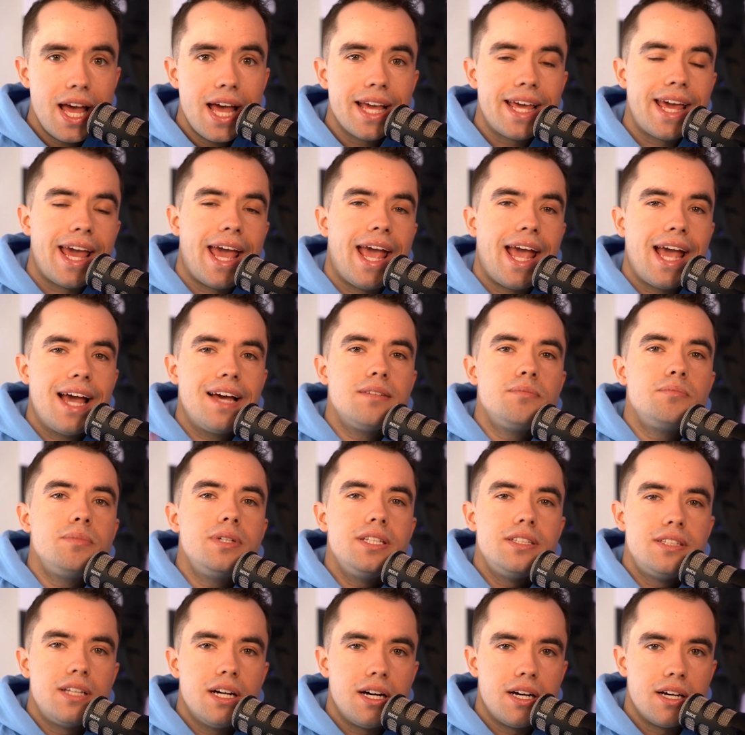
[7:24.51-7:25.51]
can be
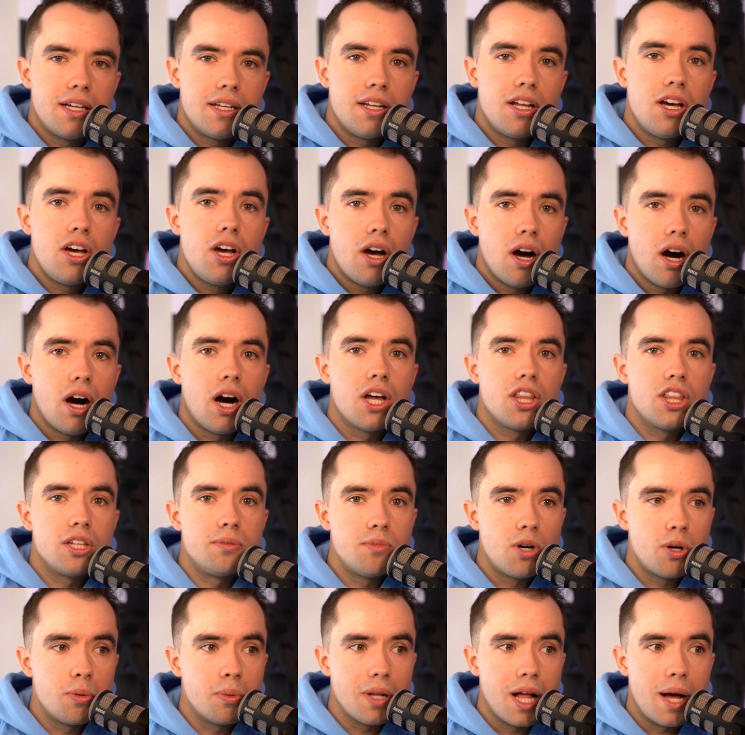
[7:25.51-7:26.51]
done on the
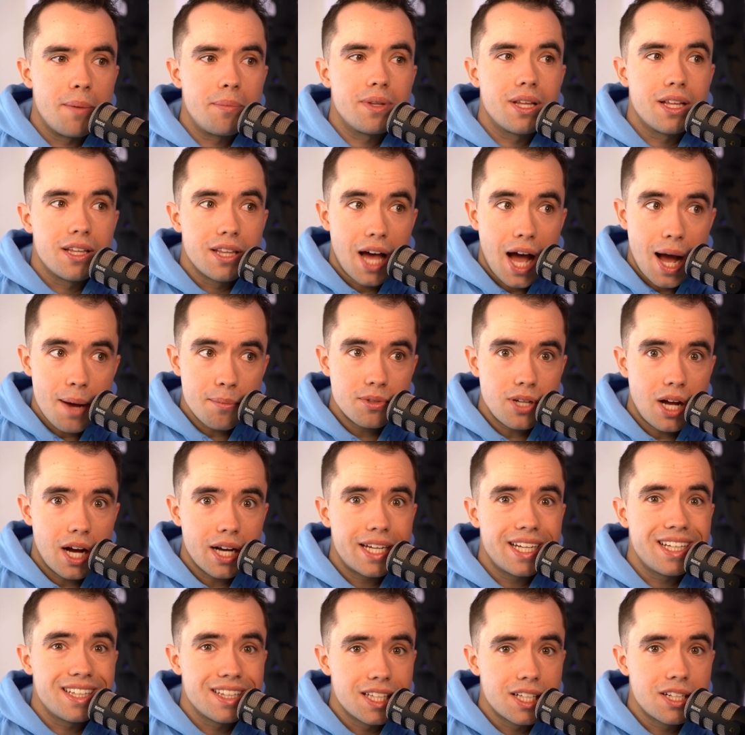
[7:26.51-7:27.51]
mobile app. I'm
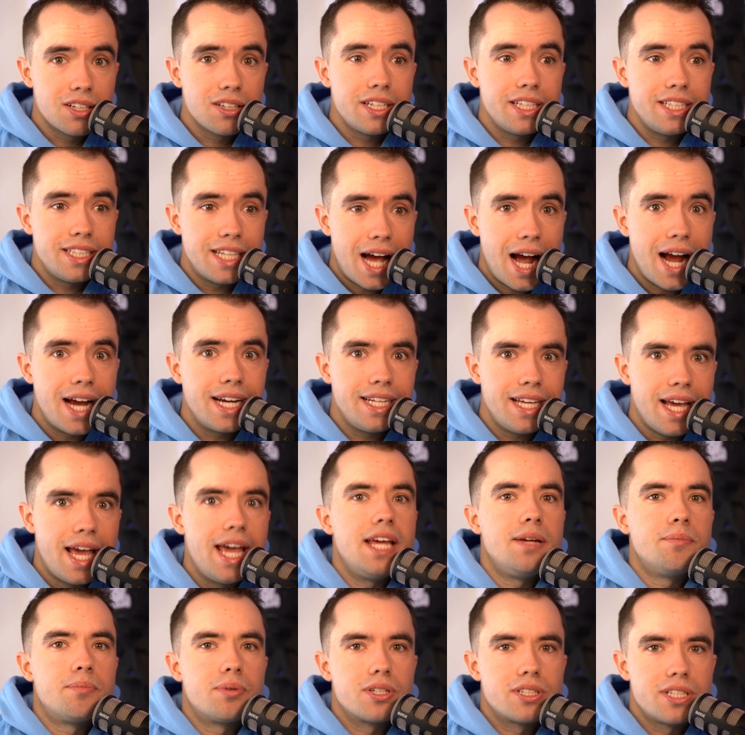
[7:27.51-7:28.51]
talking literally
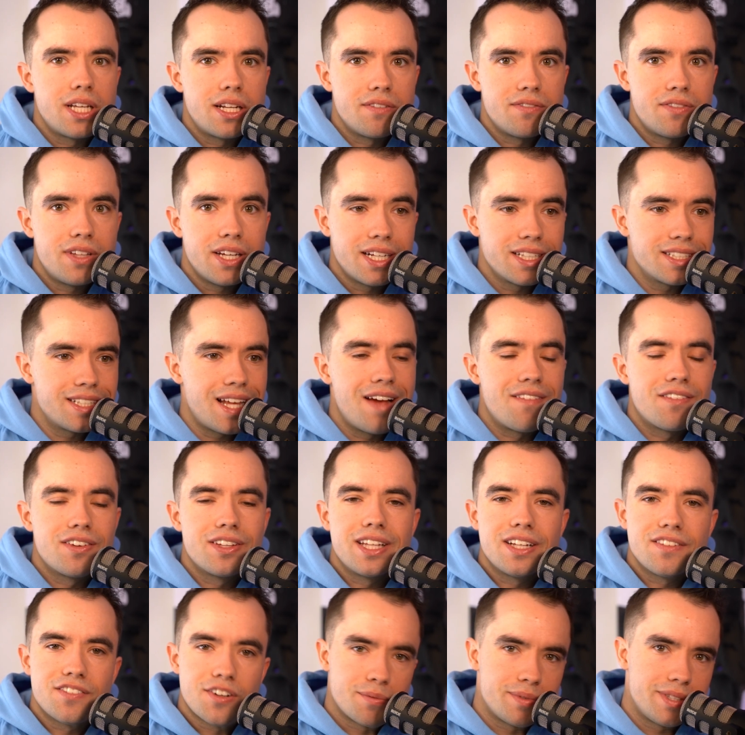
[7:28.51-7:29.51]
98% of things,
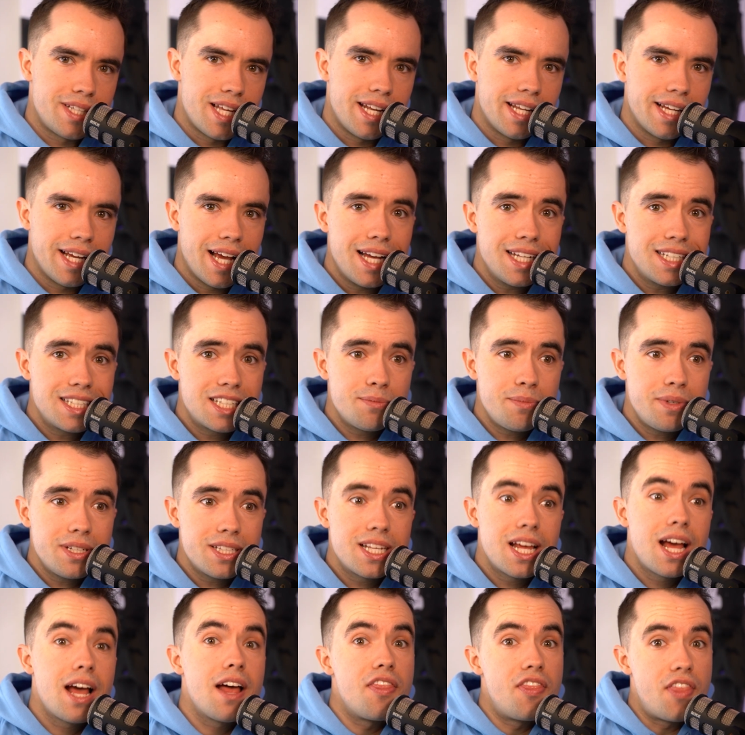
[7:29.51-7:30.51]
everything from sending estimates
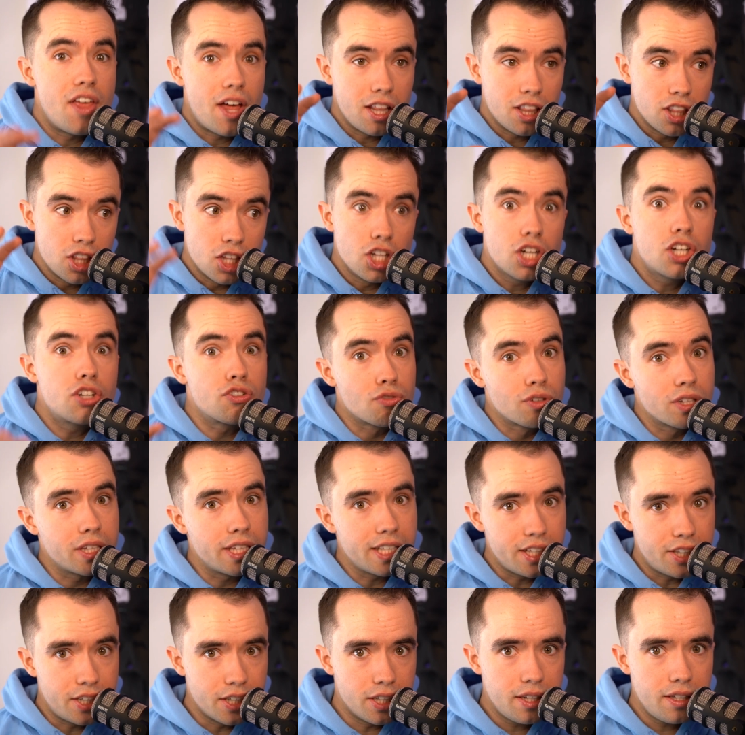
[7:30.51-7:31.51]
that look really
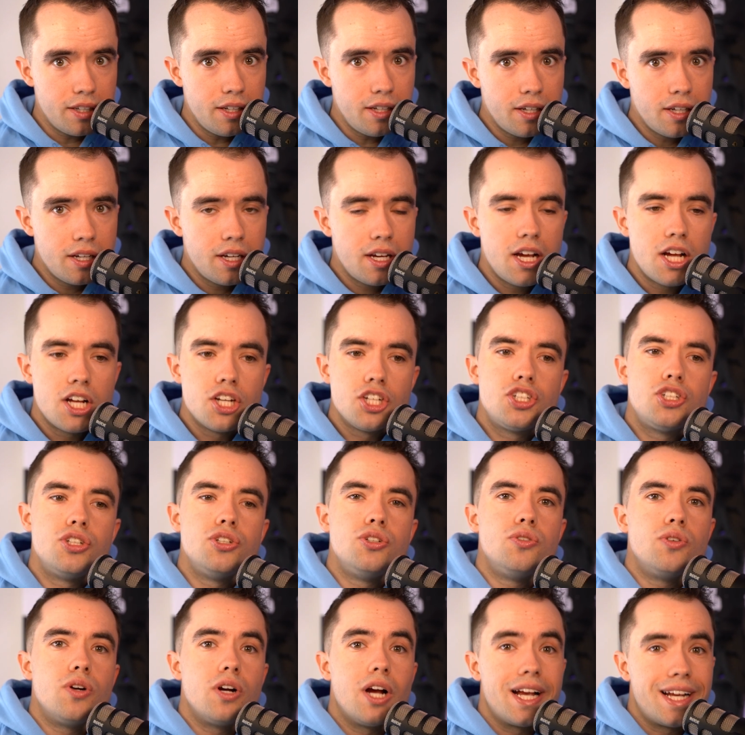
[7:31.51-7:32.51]
good
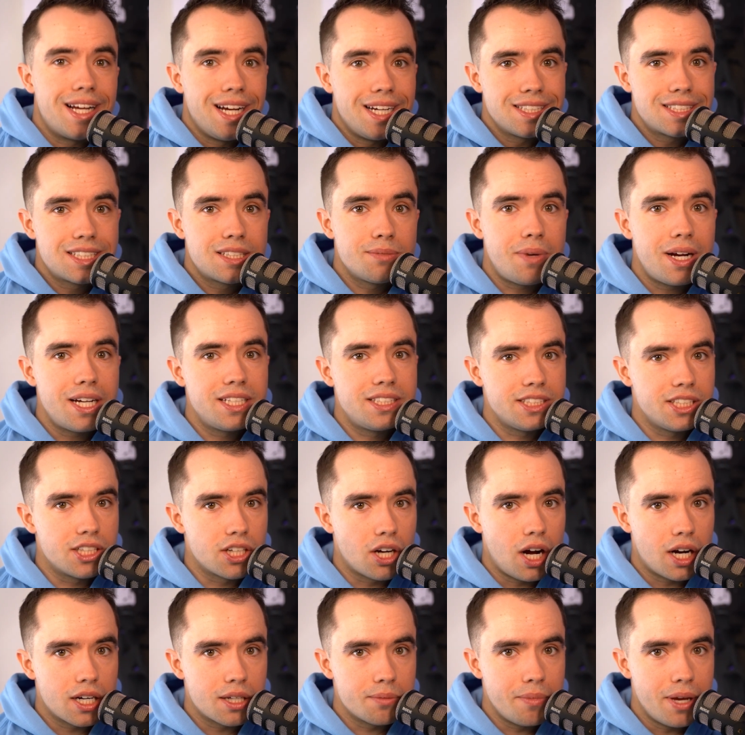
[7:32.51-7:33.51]
to customizing your
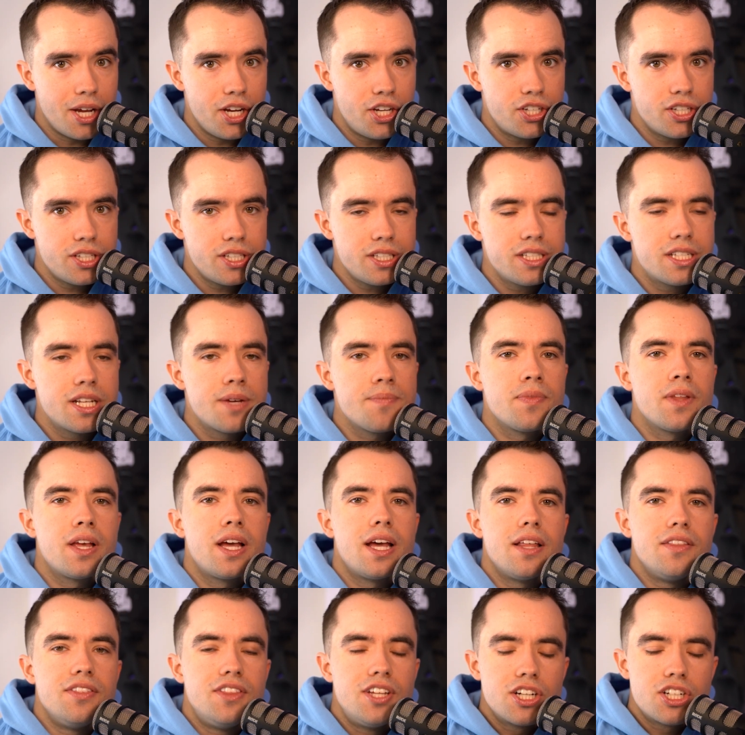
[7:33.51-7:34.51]
automations.
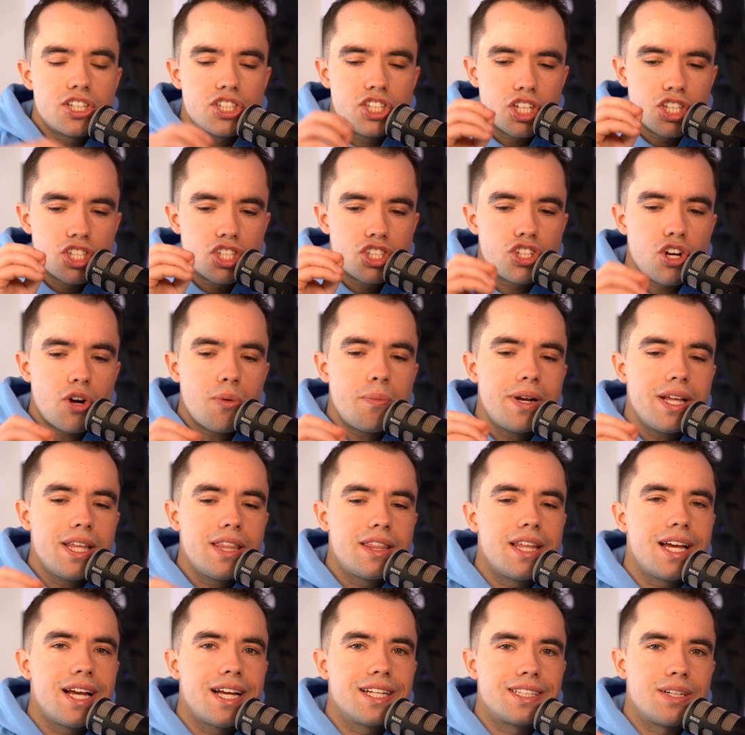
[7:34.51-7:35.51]
There's just so many
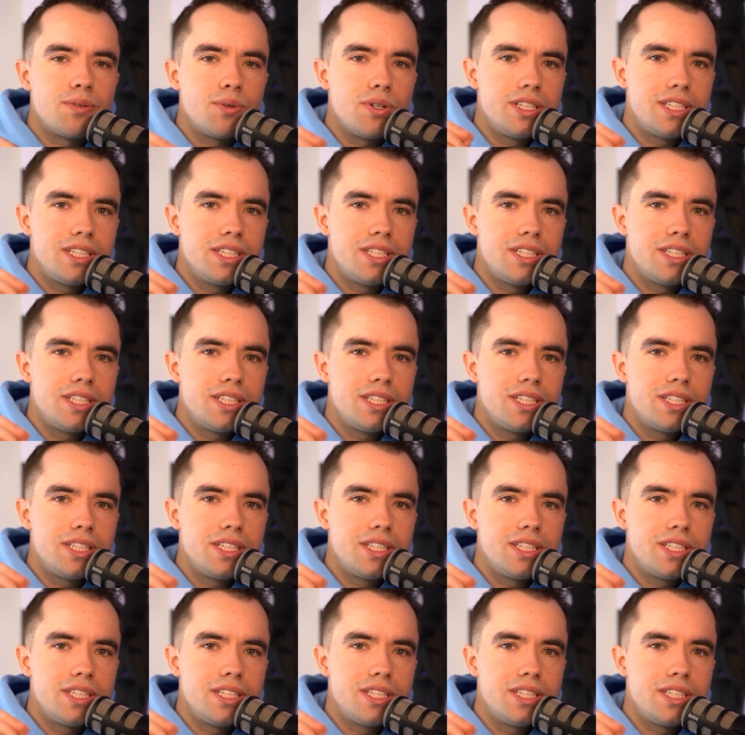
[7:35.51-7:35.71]
things that we